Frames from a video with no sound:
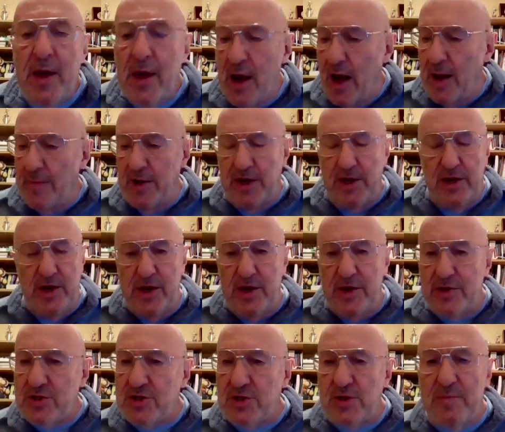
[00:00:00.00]
I mean, he
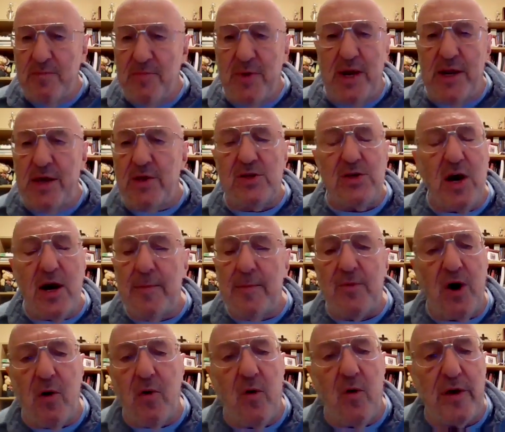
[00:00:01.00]
is a many-time
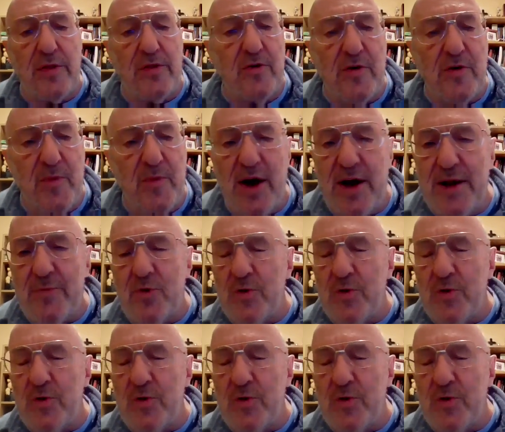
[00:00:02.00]
co-author of mine.